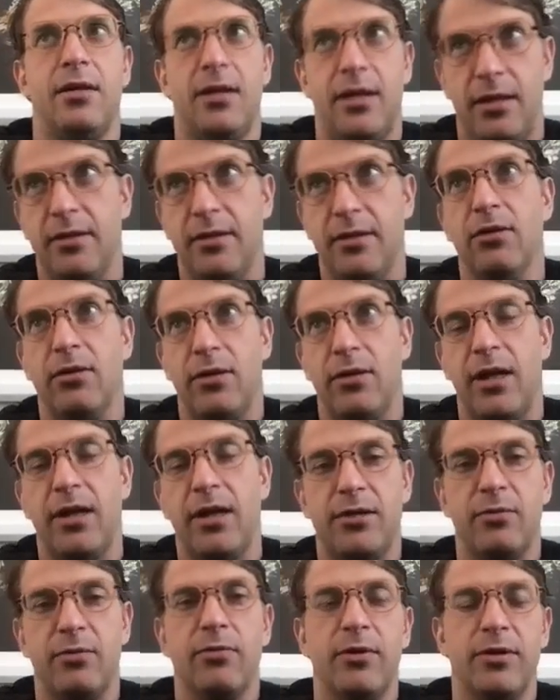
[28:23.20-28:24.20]
in the
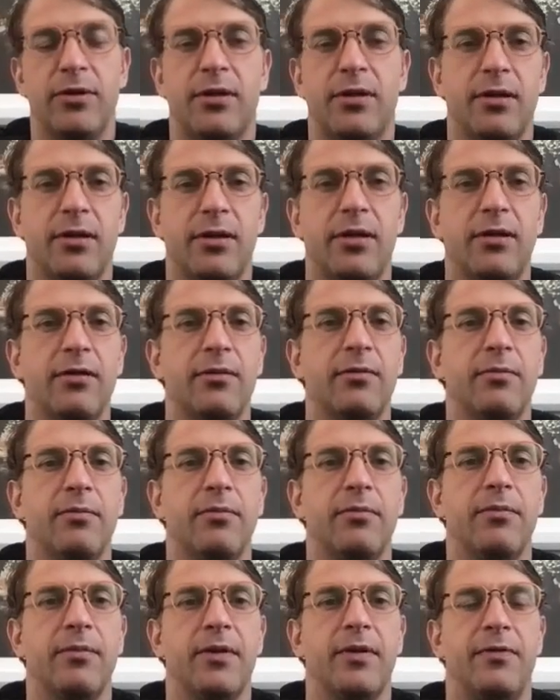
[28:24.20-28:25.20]
location where it's going to, you know,
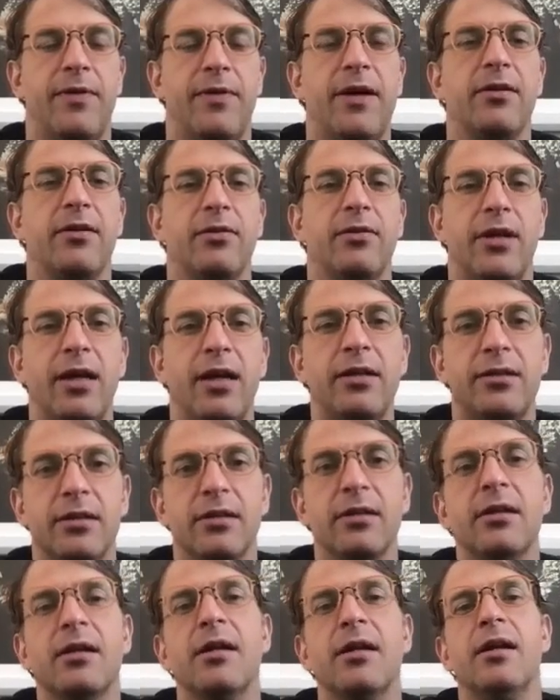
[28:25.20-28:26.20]
the final
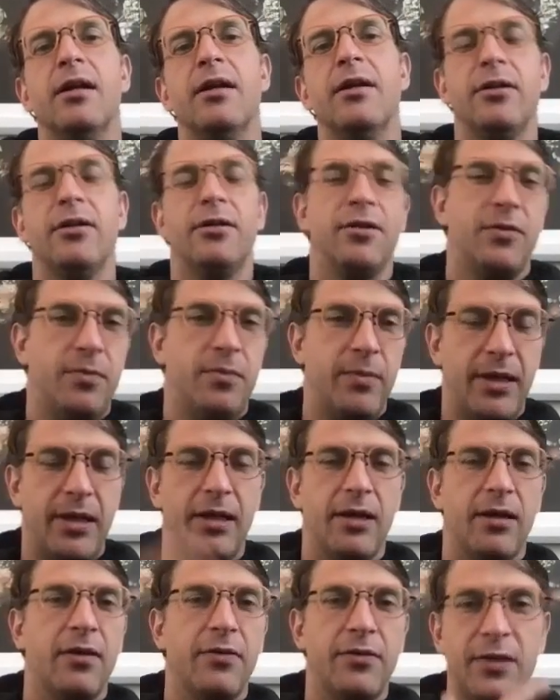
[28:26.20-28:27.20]
location, you're just
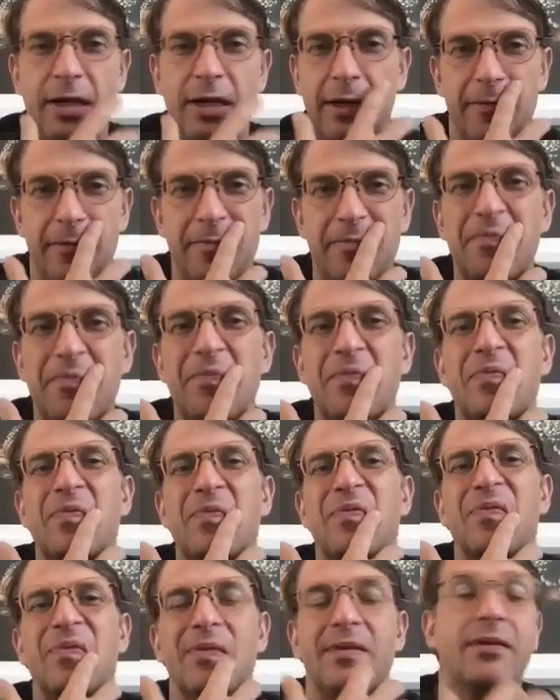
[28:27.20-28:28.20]
making it offsite.
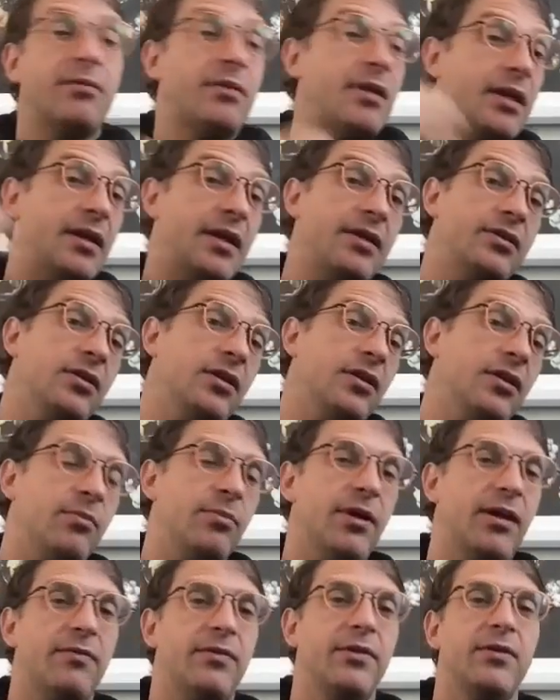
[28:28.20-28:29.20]
That has a lot of
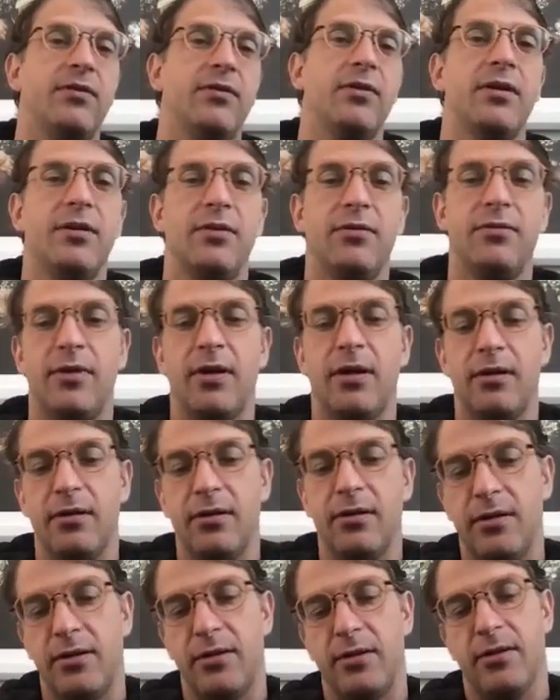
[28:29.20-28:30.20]
benefits, right? You've got
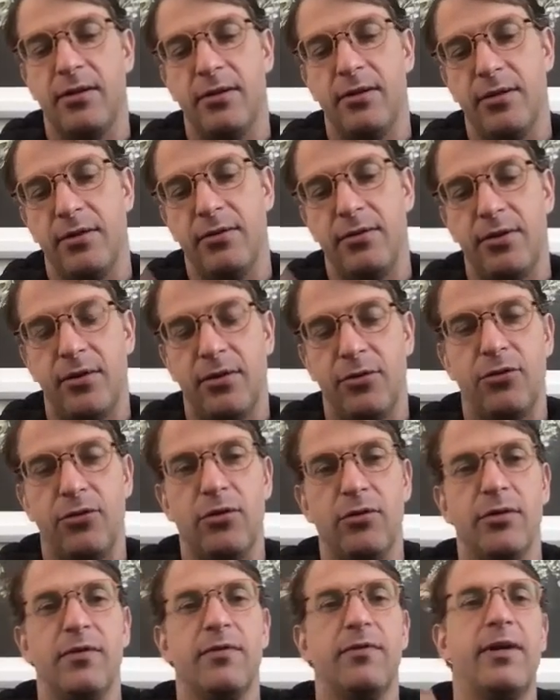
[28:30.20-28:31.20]
a, a you know
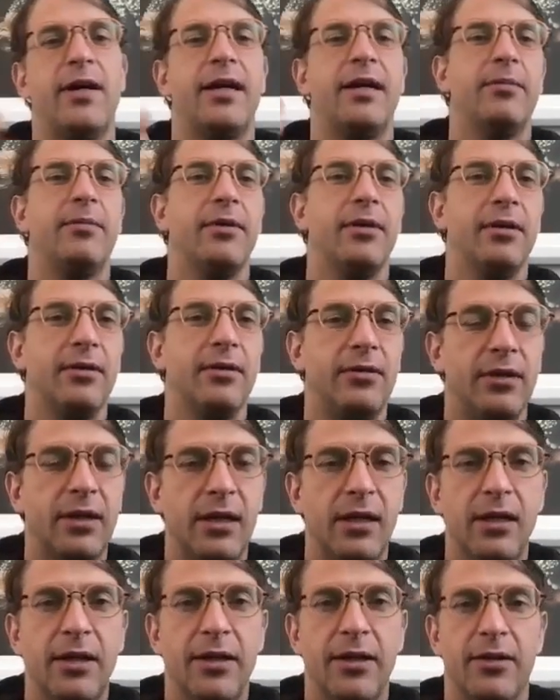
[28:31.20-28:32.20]
controlled environment.
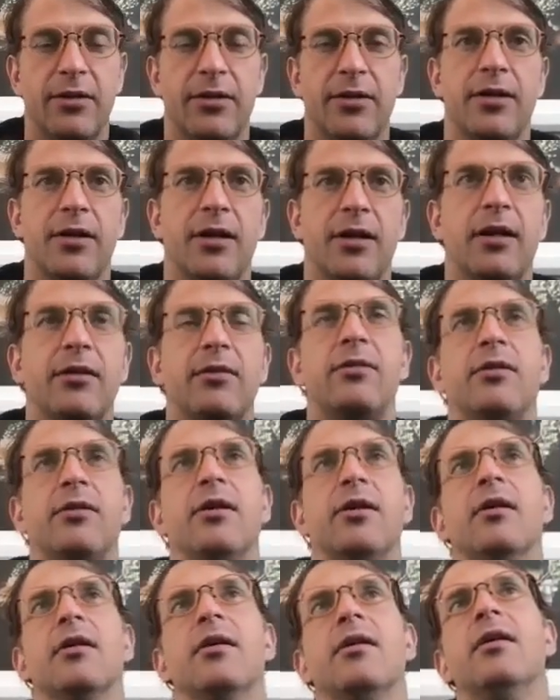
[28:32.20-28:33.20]
You know, you're not
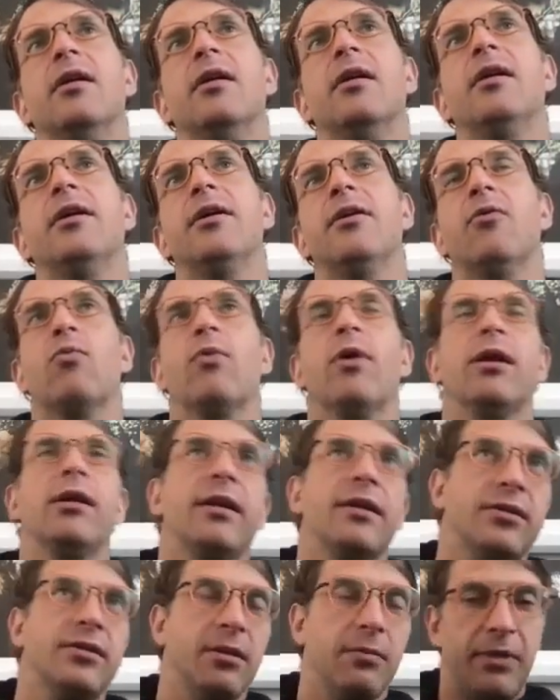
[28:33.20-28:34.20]
uh, you know,
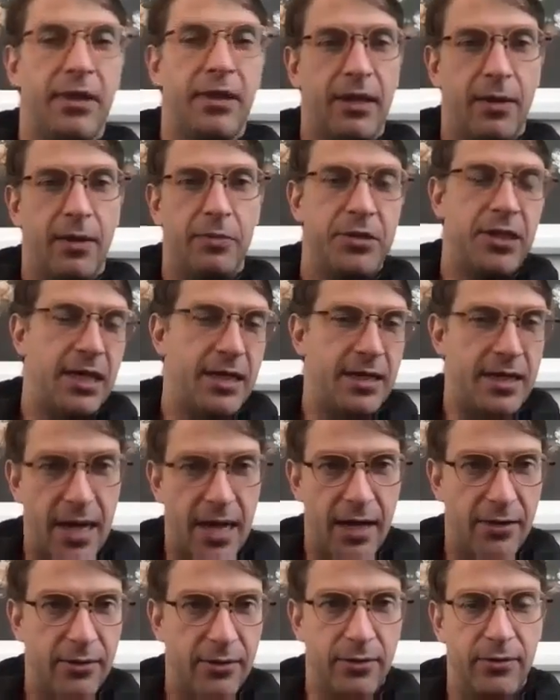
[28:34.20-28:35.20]
walling something upside
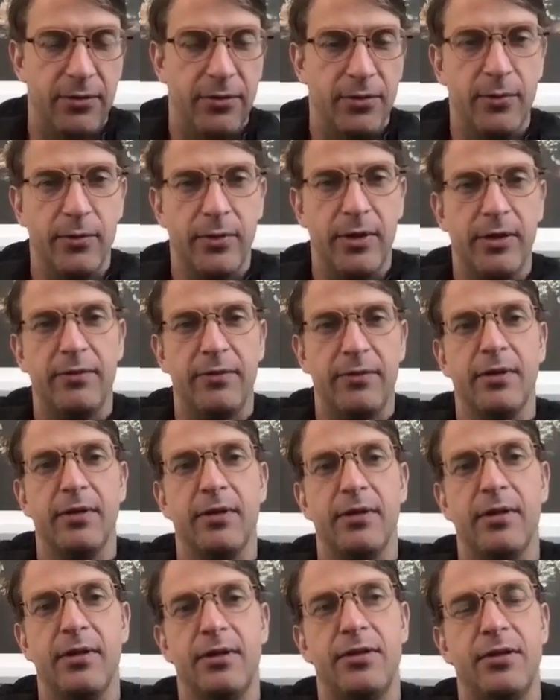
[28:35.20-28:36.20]
down or, or whatever
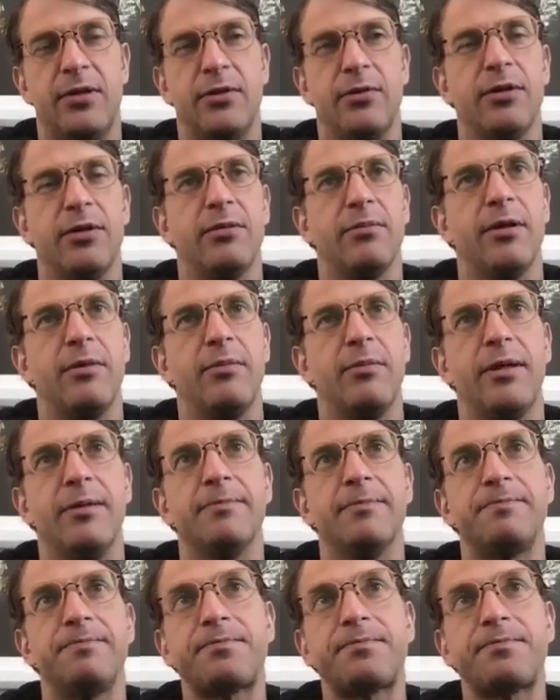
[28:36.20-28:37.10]
the, the situation might be.